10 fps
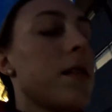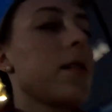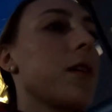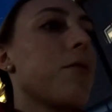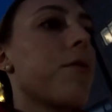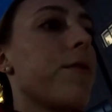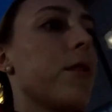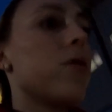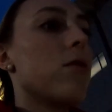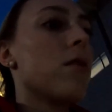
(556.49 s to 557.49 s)
the Leo
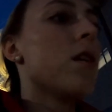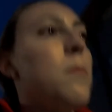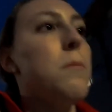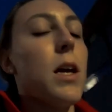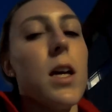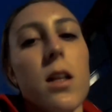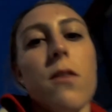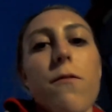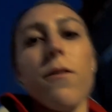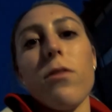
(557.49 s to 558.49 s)
reveal, make it
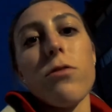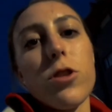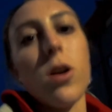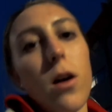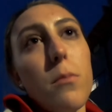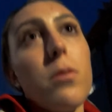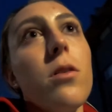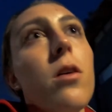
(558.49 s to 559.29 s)
at Photoshop.